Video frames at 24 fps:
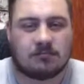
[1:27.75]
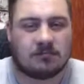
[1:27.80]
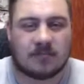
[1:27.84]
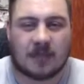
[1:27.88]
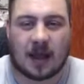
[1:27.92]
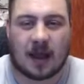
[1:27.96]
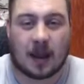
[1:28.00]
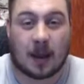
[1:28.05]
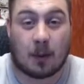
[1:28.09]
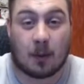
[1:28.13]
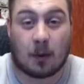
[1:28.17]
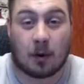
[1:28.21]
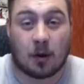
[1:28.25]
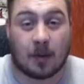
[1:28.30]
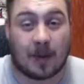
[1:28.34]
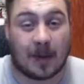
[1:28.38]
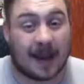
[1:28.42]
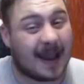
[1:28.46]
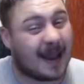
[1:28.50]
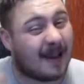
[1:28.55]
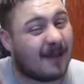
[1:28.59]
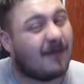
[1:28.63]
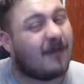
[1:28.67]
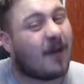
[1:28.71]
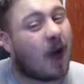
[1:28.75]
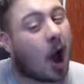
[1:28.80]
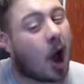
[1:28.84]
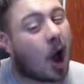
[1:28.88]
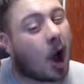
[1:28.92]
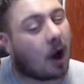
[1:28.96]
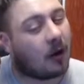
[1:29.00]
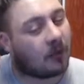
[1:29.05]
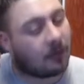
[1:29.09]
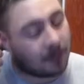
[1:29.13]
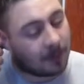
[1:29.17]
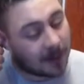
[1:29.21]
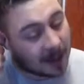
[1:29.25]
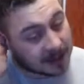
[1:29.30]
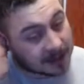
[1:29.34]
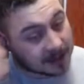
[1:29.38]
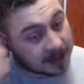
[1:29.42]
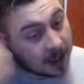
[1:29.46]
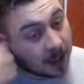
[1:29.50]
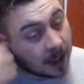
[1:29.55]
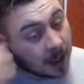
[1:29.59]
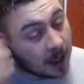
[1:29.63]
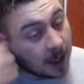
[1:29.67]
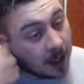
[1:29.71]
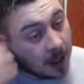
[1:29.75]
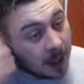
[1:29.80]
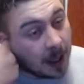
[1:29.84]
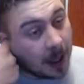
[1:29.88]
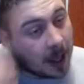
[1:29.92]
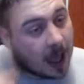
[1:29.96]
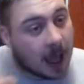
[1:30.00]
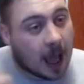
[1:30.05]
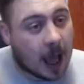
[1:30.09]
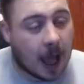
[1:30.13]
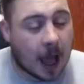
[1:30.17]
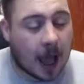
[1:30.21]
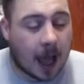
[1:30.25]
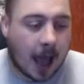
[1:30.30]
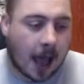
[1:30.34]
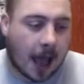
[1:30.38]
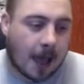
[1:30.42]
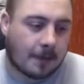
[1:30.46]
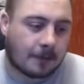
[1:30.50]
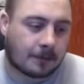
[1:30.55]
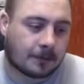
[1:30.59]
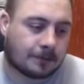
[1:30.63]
And the world will be off, basically. But